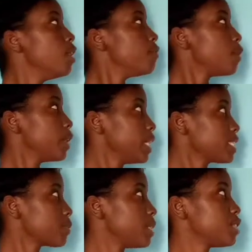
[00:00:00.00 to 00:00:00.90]
For our next
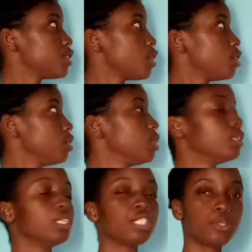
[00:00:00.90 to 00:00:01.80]
question,
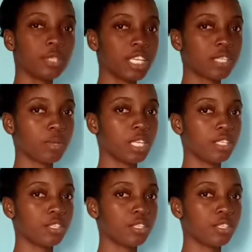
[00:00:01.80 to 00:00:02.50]
the 2 things we need